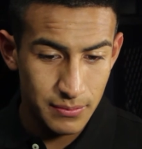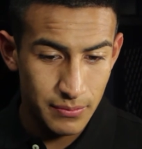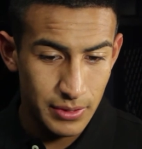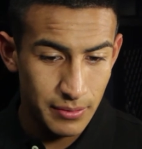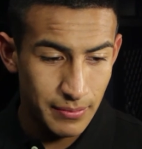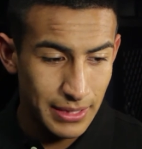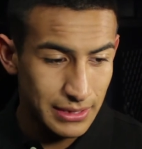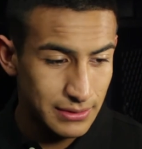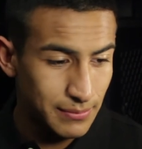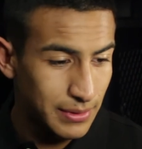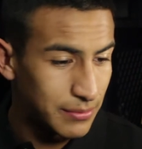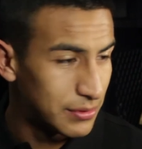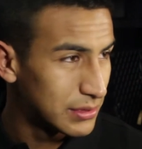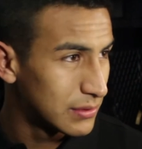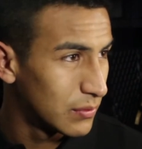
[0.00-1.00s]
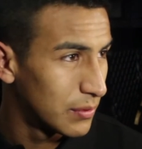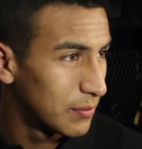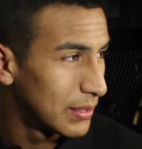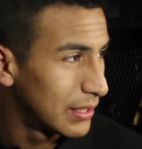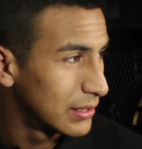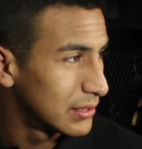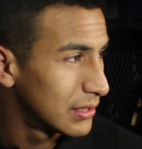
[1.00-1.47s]
bring back some memories when we
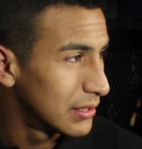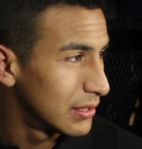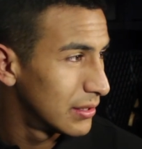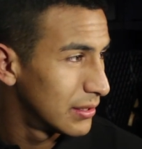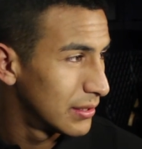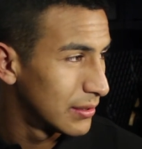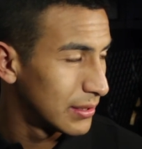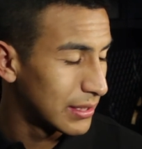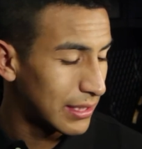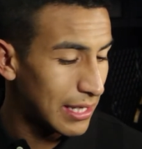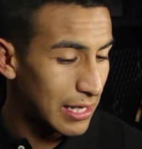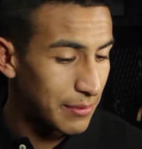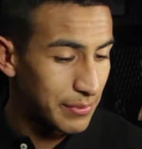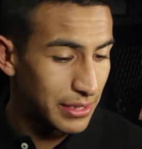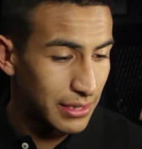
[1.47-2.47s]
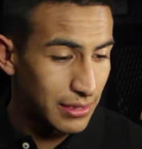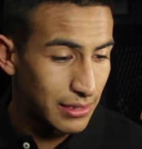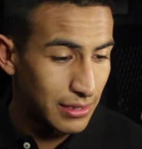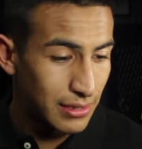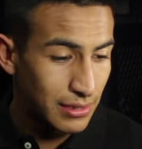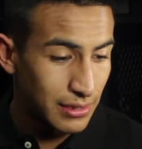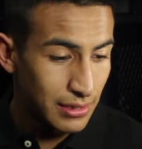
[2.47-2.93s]
played each other at the academy, and,
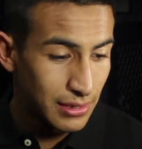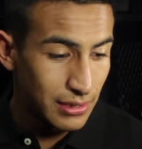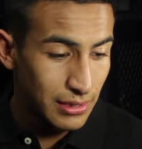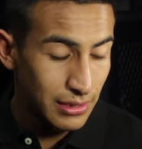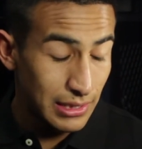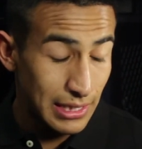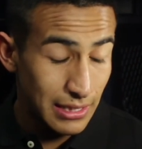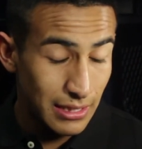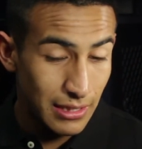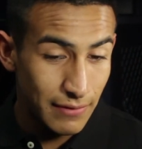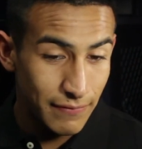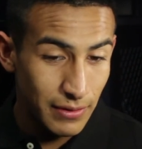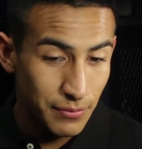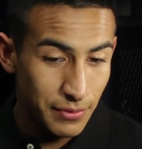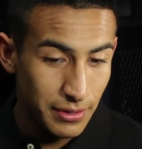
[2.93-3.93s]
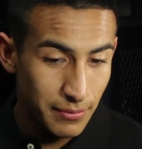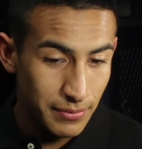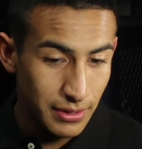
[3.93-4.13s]
uh, and I had a lot of fun with them.